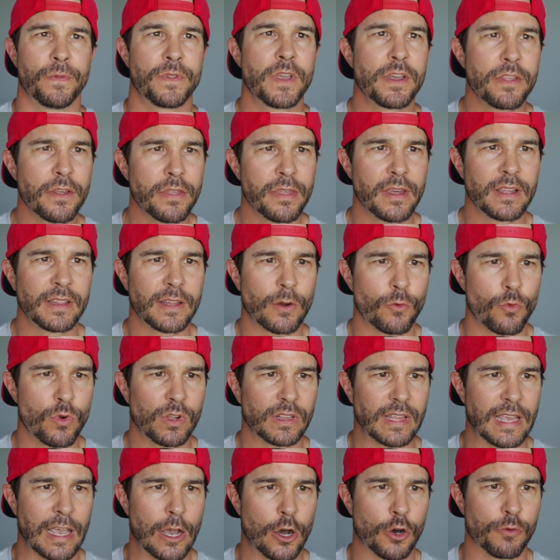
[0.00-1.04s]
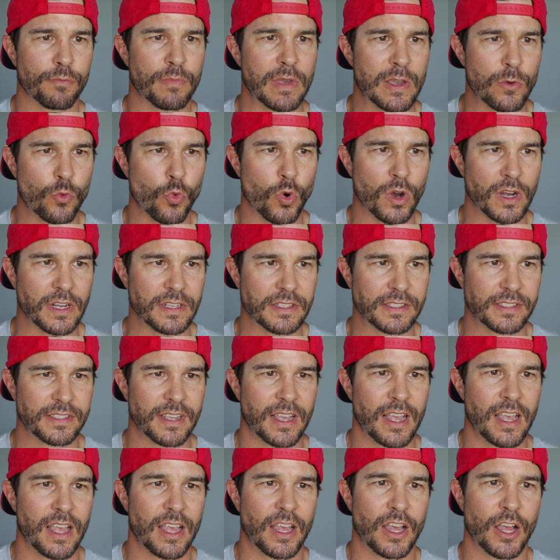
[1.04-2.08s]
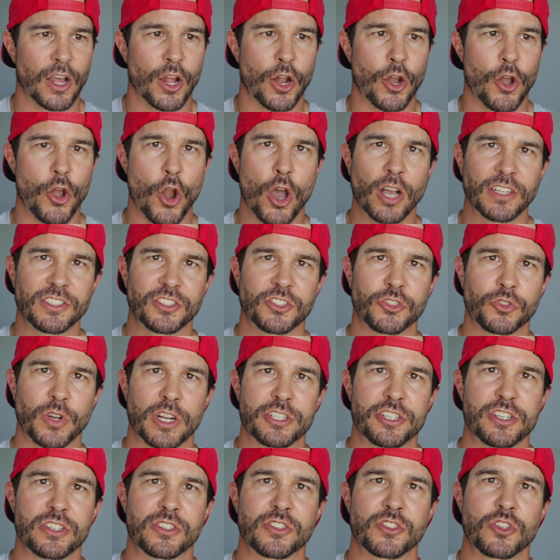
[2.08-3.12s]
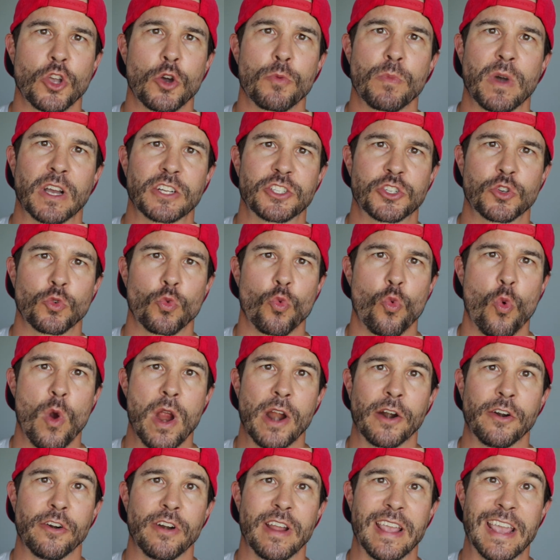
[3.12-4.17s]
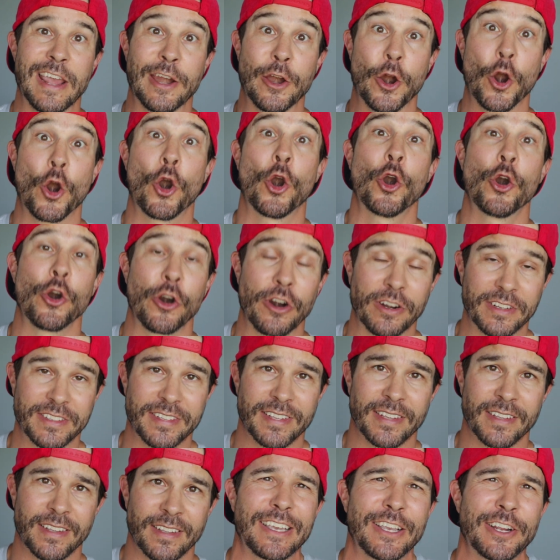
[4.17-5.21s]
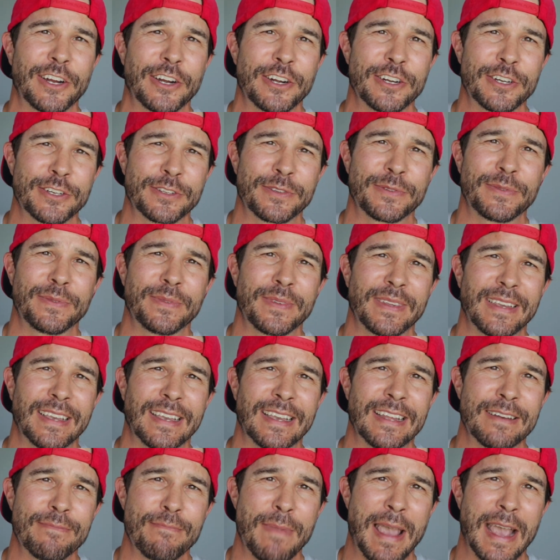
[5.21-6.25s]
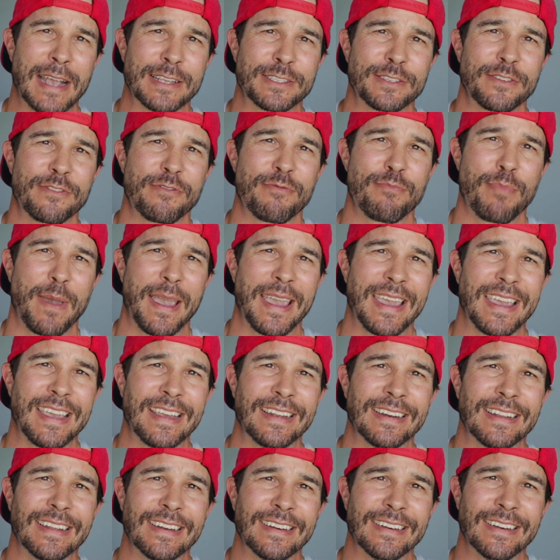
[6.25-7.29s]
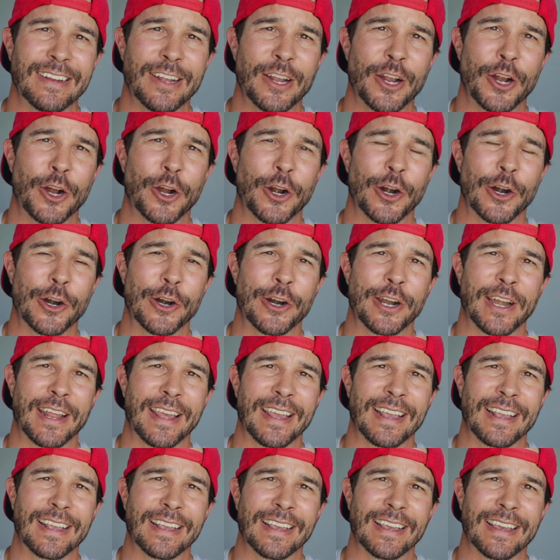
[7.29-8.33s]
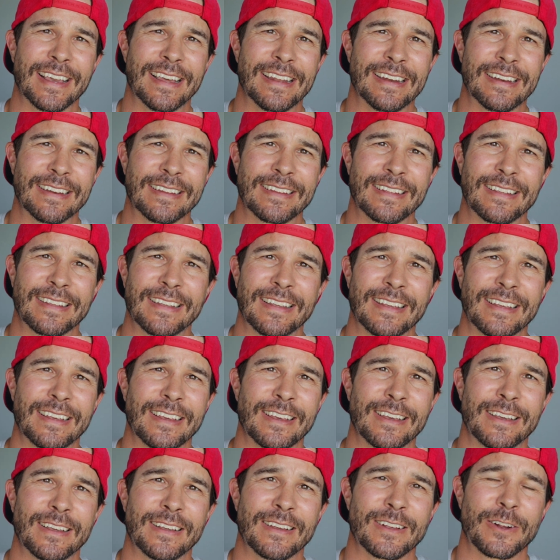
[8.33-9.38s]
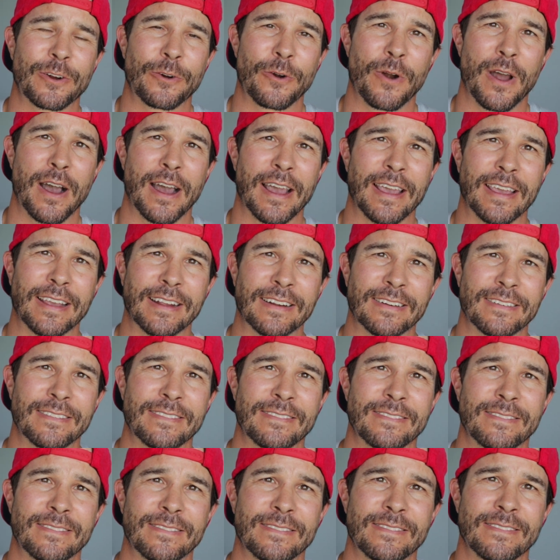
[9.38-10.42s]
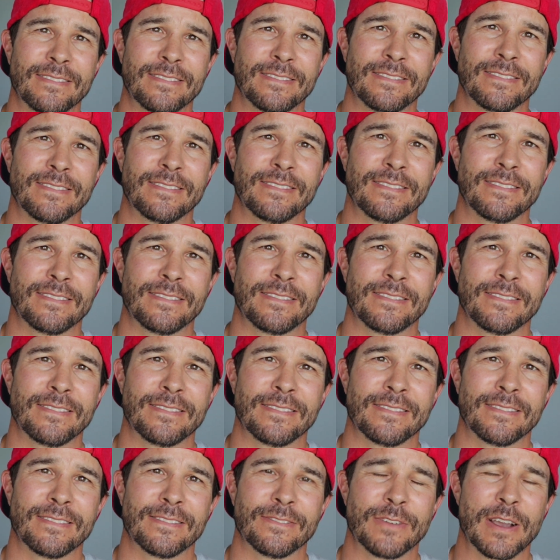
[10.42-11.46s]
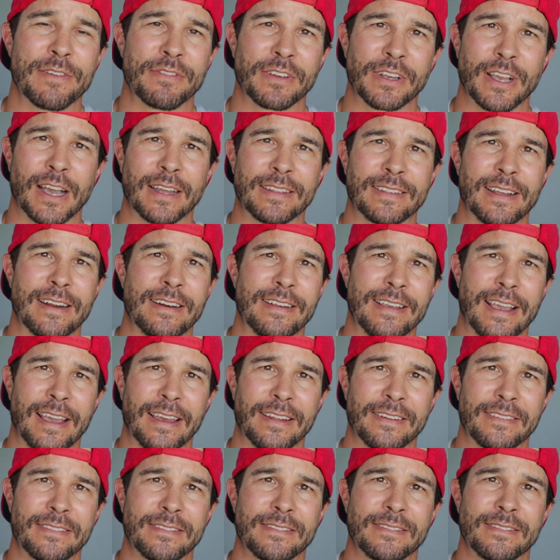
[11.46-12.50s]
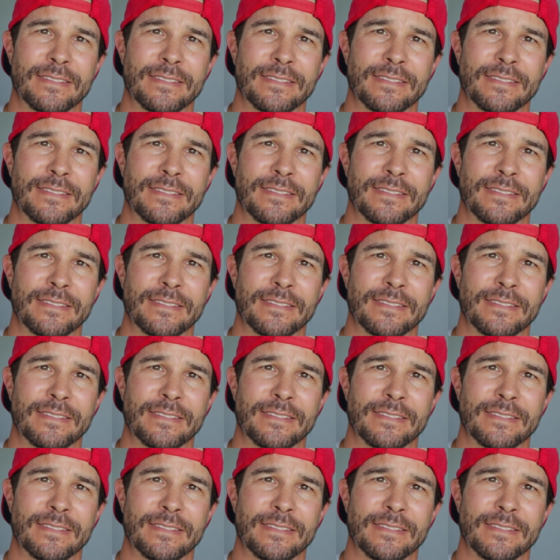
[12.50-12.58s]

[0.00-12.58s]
The other thing that really helped me was not stretching so much where it hurt. You're in massive pain and hurting and crying. We haven't got there yet.